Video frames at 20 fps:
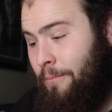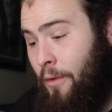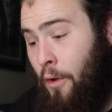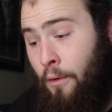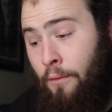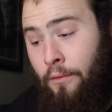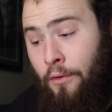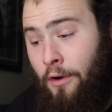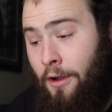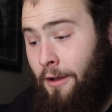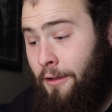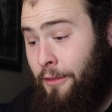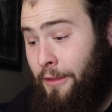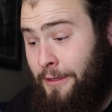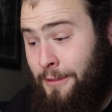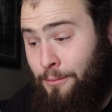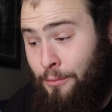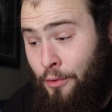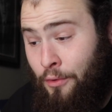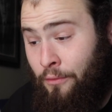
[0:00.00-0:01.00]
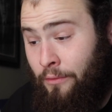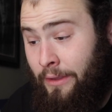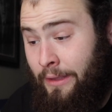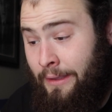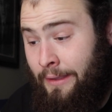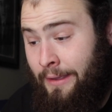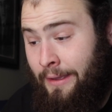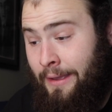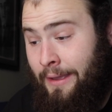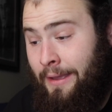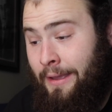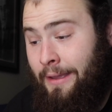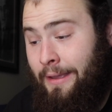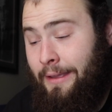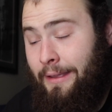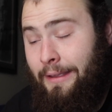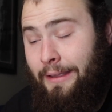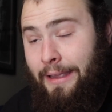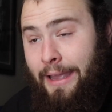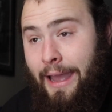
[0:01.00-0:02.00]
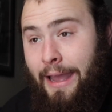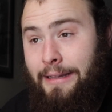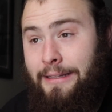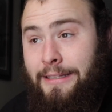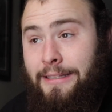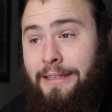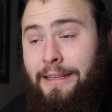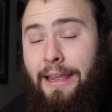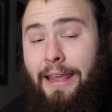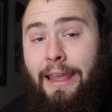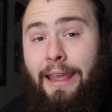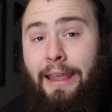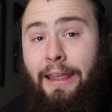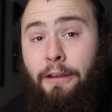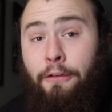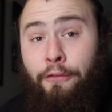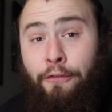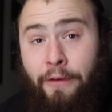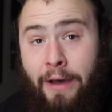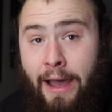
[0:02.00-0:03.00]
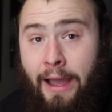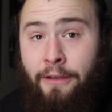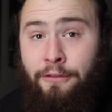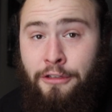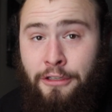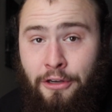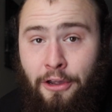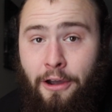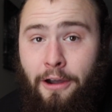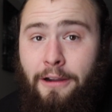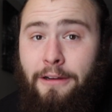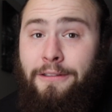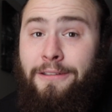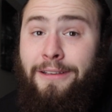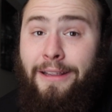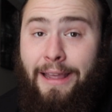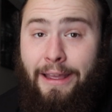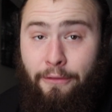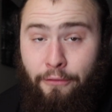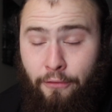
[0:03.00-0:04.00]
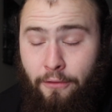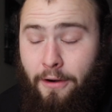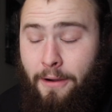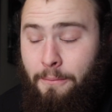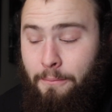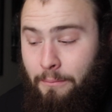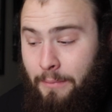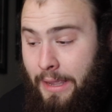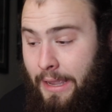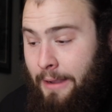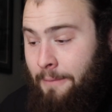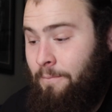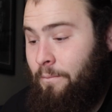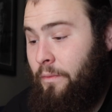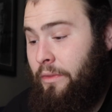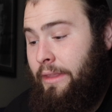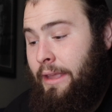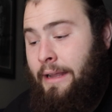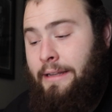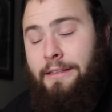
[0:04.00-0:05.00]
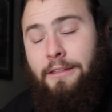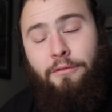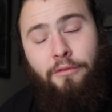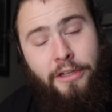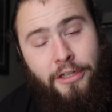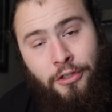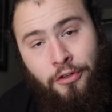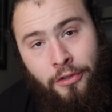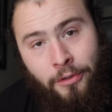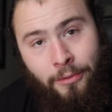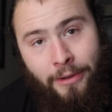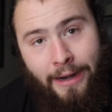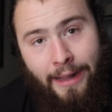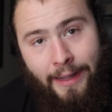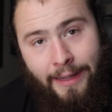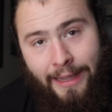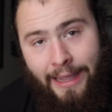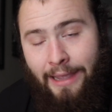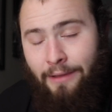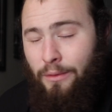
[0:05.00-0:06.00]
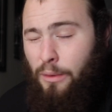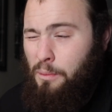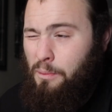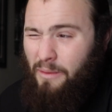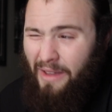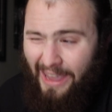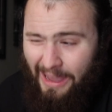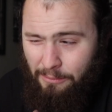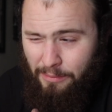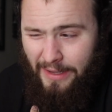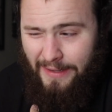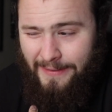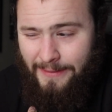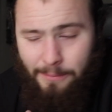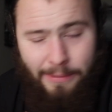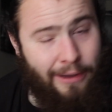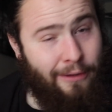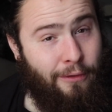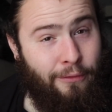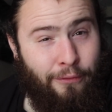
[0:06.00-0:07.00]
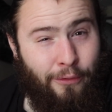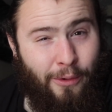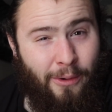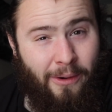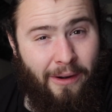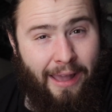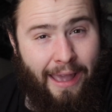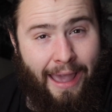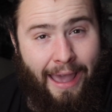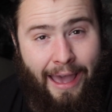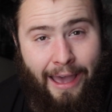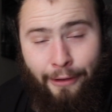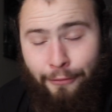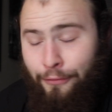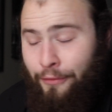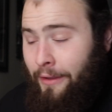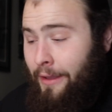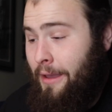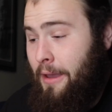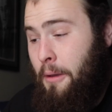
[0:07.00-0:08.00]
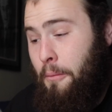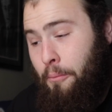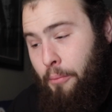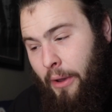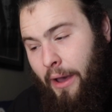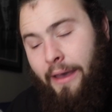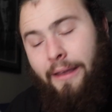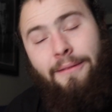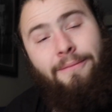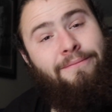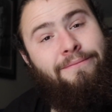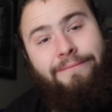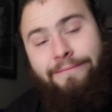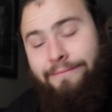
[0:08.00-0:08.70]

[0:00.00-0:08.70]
overall, this movie gets a five stars from me. That's originally what I gave it. Maybe it's about a four and a half, but